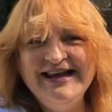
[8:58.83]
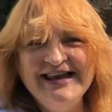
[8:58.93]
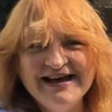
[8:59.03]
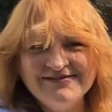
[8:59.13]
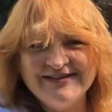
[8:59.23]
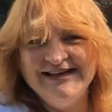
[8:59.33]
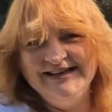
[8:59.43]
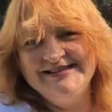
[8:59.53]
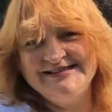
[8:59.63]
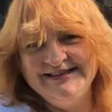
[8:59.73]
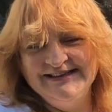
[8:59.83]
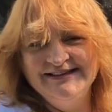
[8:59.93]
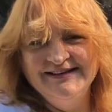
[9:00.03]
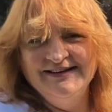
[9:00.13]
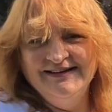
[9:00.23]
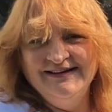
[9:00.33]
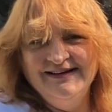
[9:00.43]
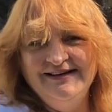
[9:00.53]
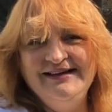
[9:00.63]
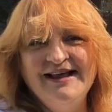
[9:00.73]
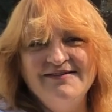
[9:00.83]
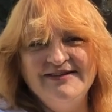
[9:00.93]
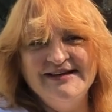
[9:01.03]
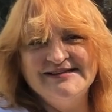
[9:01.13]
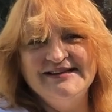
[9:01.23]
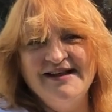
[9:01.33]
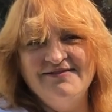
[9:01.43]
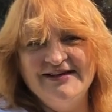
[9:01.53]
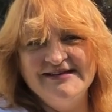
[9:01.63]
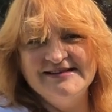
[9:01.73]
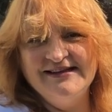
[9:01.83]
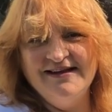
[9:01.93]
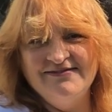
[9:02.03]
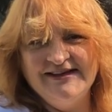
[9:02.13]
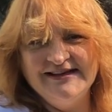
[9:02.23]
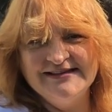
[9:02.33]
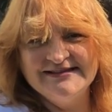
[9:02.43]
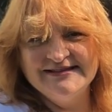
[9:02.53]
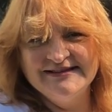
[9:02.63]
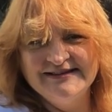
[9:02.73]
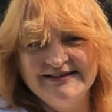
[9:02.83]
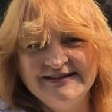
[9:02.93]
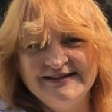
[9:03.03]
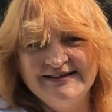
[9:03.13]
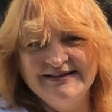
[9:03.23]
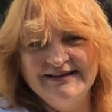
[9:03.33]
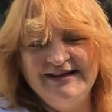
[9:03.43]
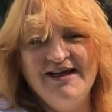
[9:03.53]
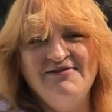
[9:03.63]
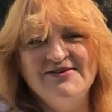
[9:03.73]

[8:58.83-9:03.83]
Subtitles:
Love it. Love it, love it, love it. Love